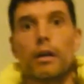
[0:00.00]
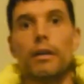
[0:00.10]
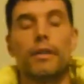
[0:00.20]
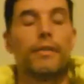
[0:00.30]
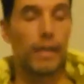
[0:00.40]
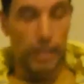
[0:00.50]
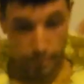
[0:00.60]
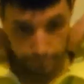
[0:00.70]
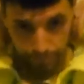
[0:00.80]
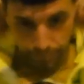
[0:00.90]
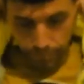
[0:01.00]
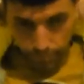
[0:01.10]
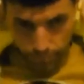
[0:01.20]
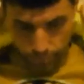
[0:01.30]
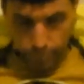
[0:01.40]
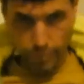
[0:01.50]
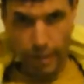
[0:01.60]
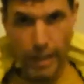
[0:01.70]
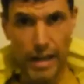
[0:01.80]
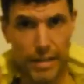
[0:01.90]
And then that
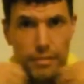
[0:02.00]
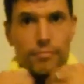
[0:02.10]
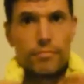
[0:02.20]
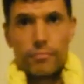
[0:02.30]
kind of